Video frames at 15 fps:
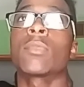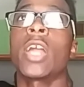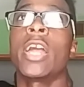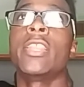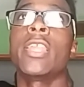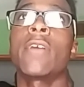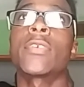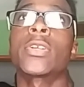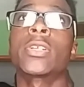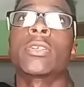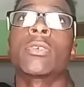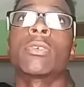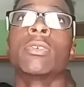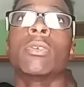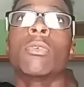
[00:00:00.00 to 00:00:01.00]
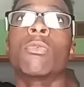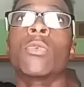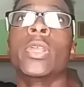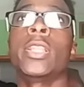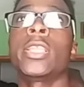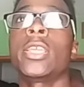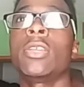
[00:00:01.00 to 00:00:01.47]
I never
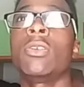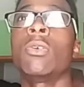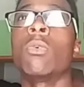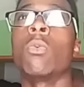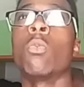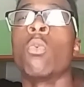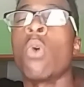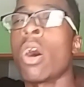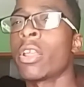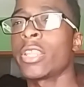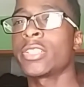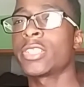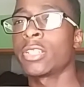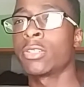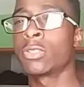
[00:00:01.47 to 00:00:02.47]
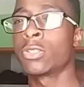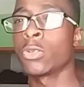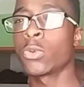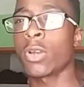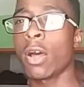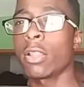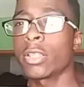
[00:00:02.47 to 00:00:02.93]
really wanted to
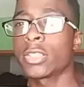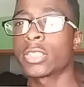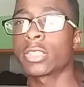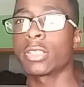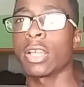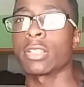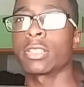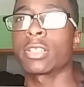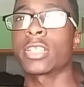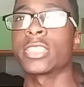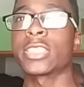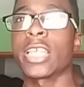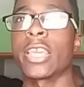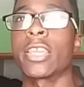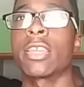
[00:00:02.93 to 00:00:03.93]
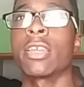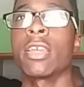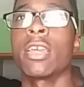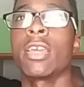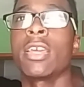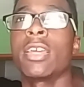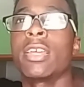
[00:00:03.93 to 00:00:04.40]
do college, because, like,
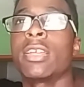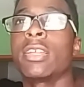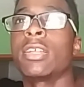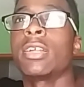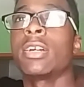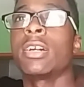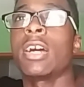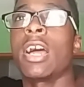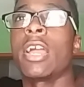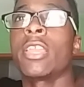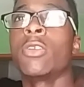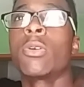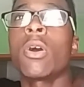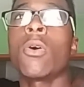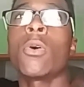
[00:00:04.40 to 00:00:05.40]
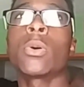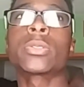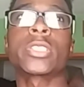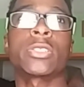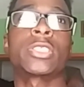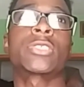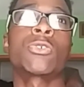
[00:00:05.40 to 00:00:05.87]
you go
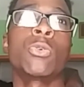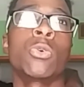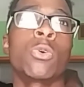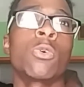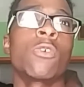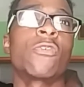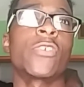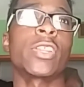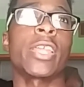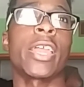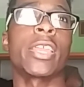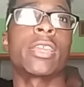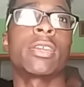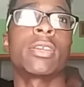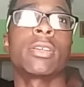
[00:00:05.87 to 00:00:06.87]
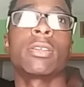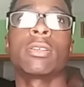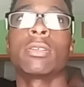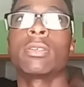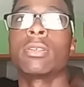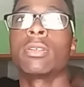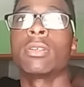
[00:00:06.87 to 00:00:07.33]
to school for, like,
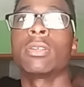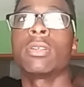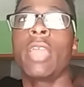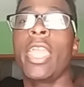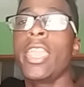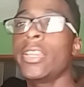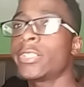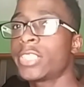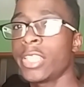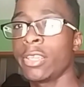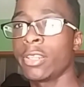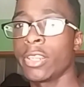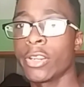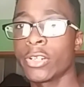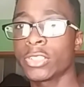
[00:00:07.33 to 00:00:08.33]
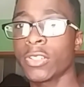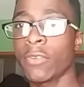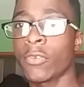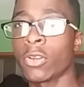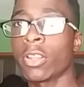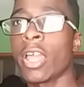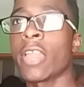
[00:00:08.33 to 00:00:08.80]
18 years
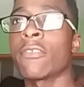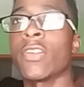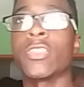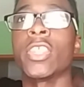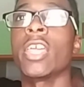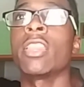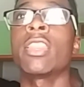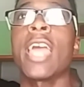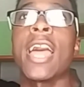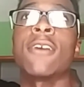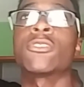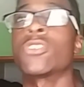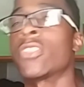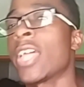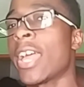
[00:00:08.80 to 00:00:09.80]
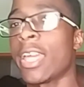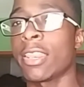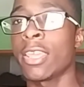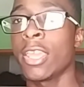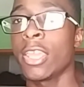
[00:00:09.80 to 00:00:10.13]
of your life, and then after that,